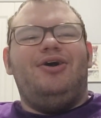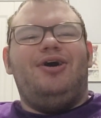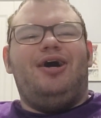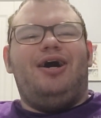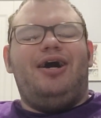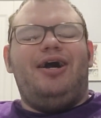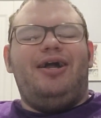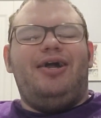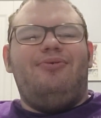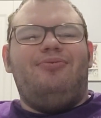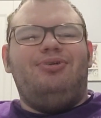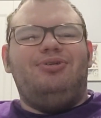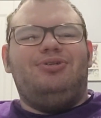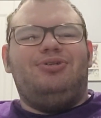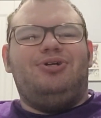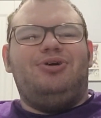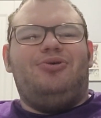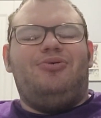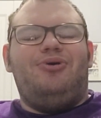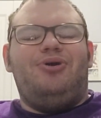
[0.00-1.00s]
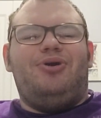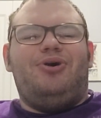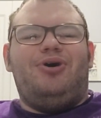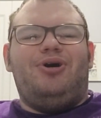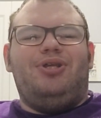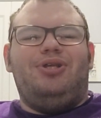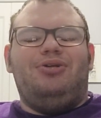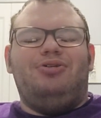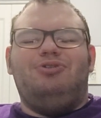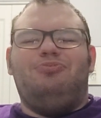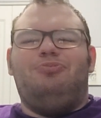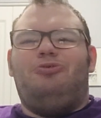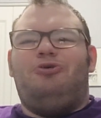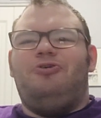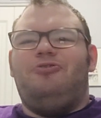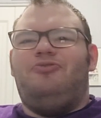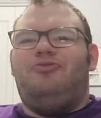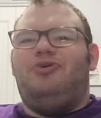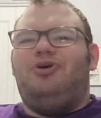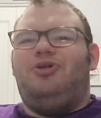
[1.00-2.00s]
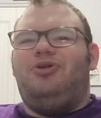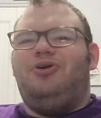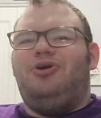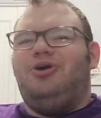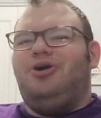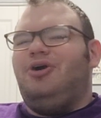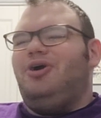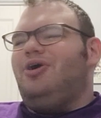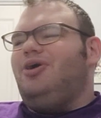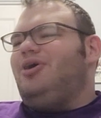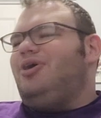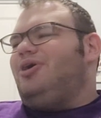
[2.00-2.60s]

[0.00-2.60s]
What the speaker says: I was going on. There's more filler.